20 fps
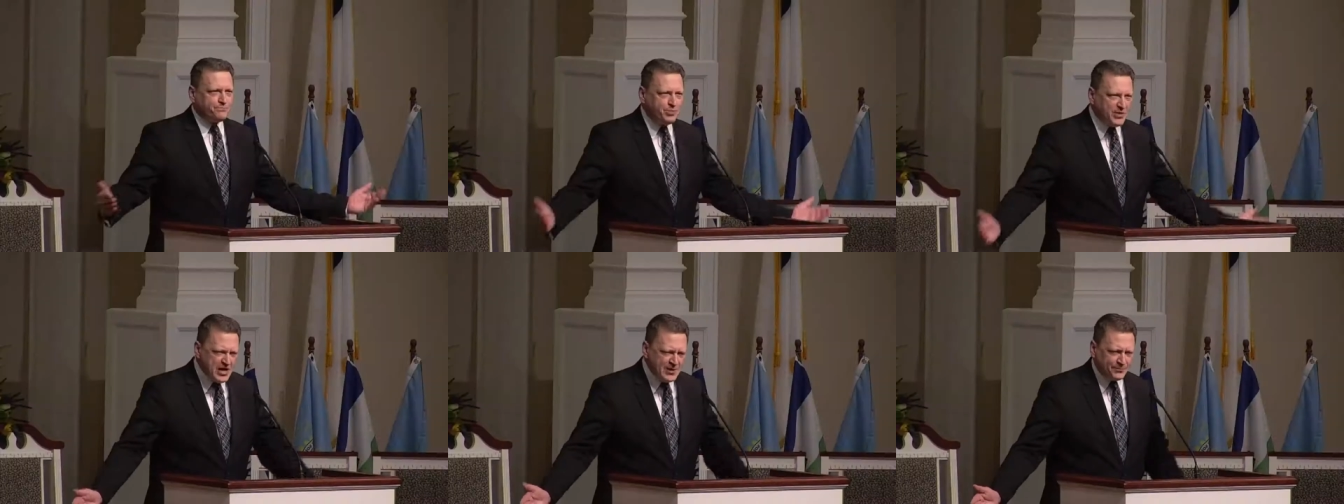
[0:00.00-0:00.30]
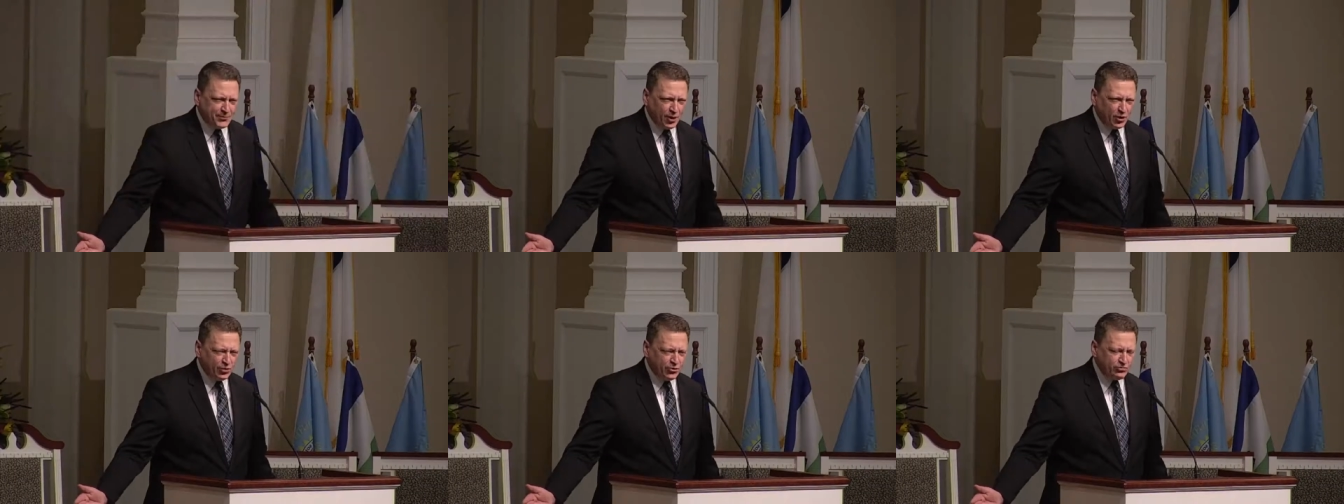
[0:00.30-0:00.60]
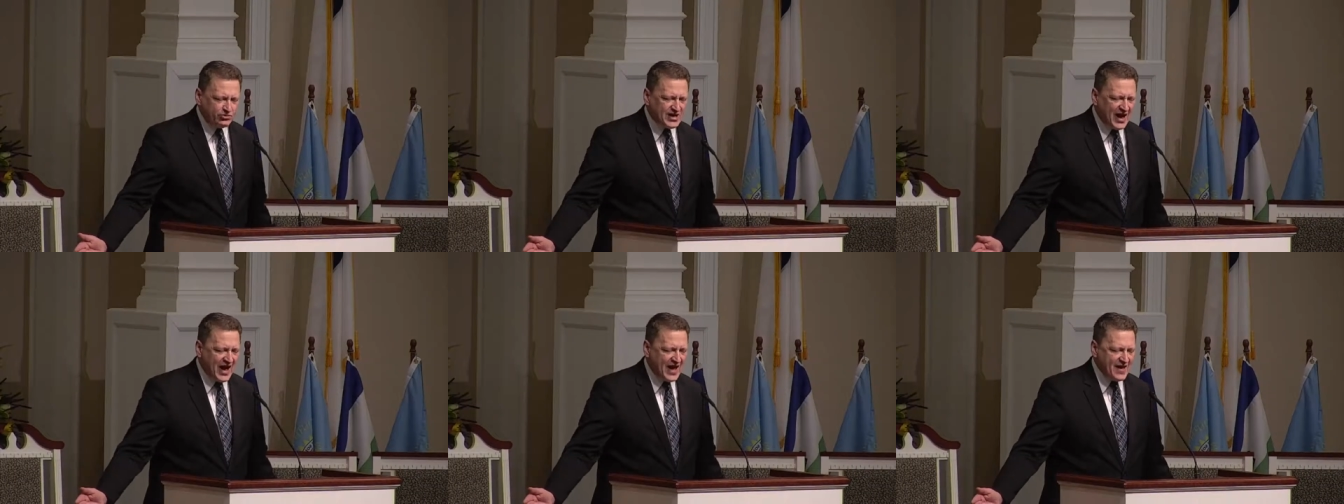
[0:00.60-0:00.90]
people who
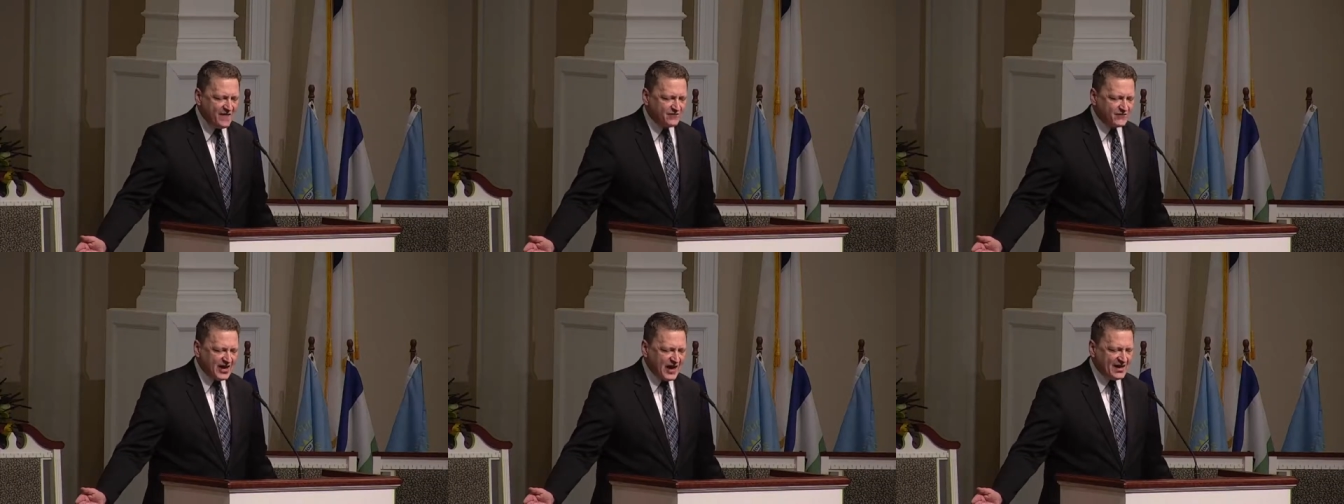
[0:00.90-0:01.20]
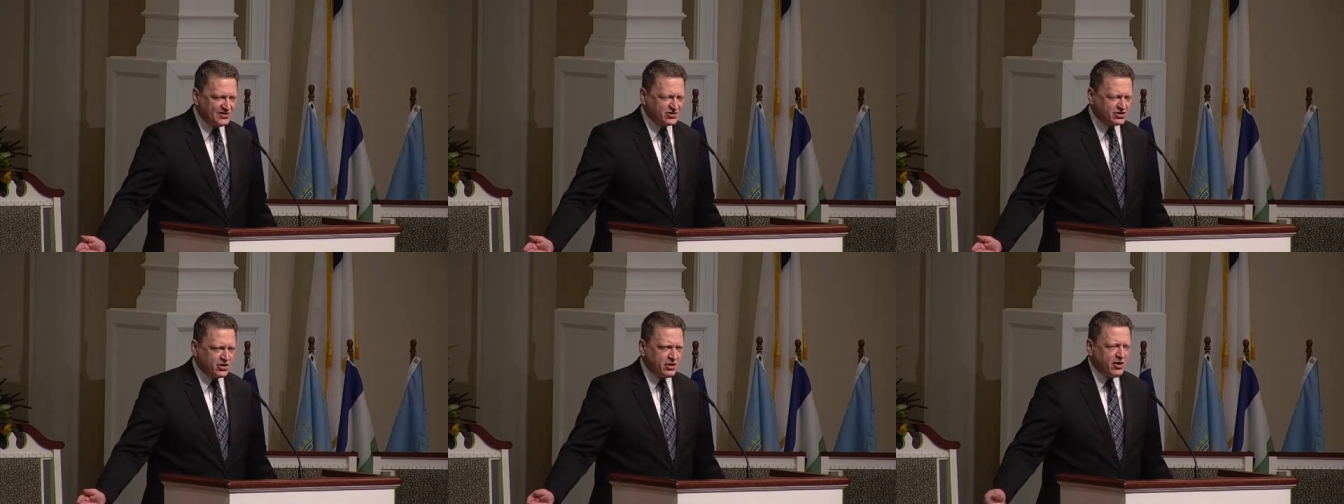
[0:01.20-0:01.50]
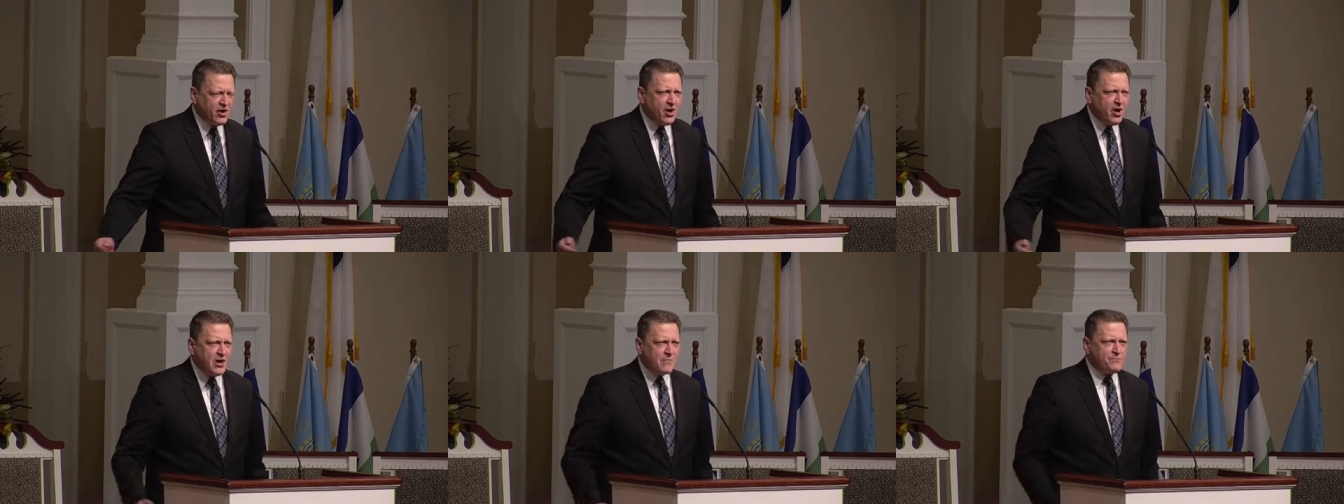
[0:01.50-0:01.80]
die of cancer,
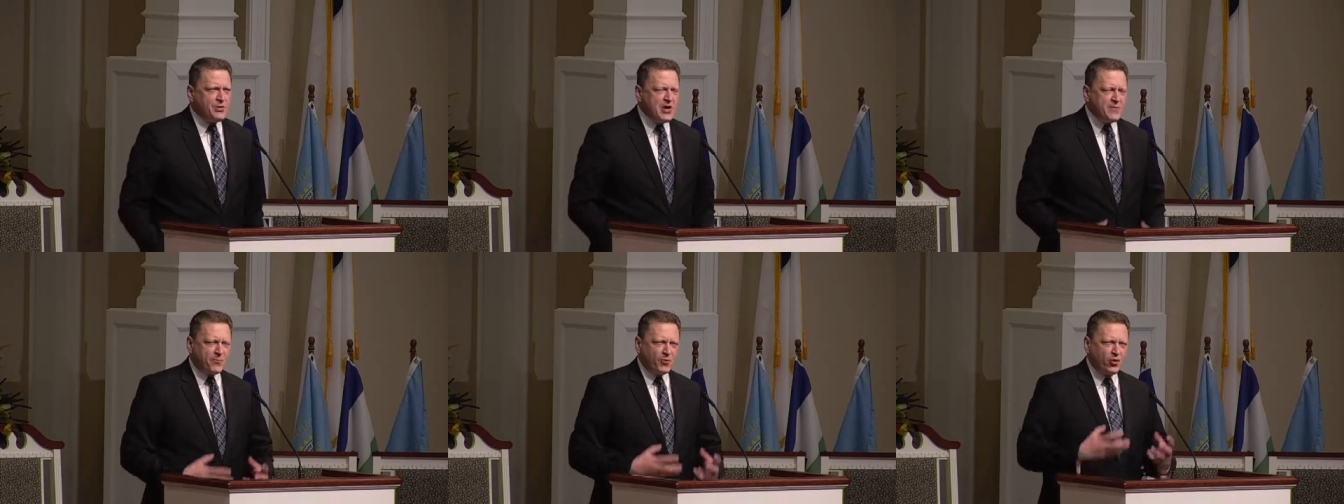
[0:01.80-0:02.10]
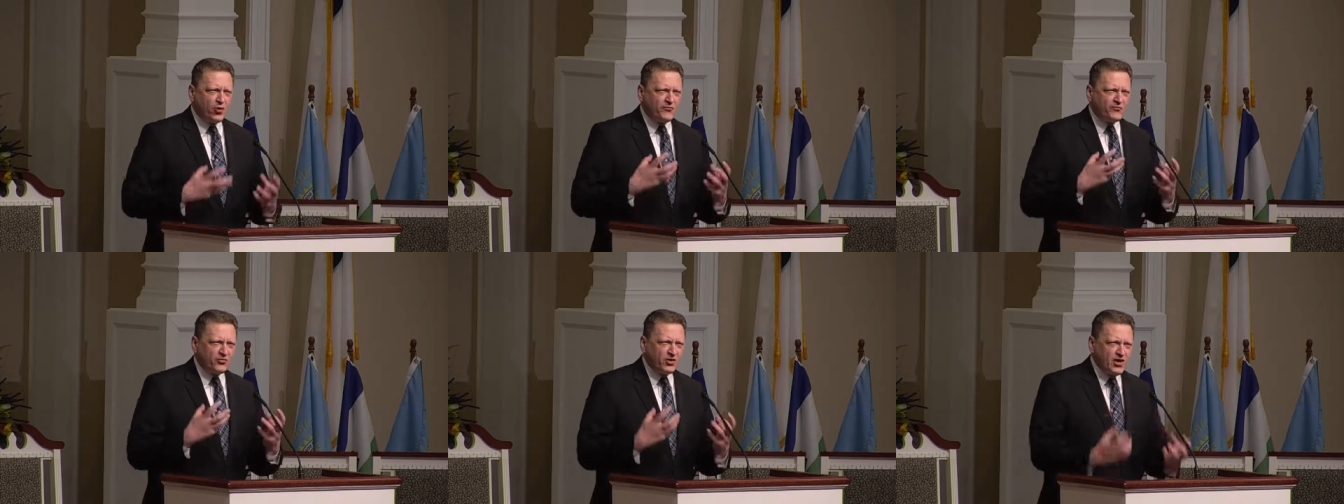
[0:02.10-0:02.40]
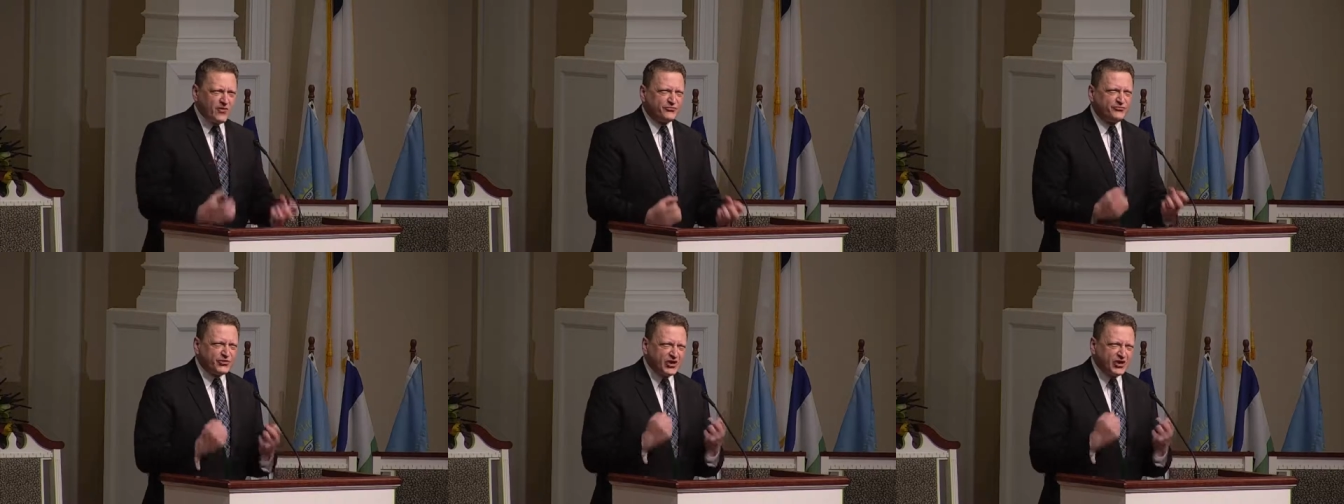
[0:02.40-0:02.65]
people who have lived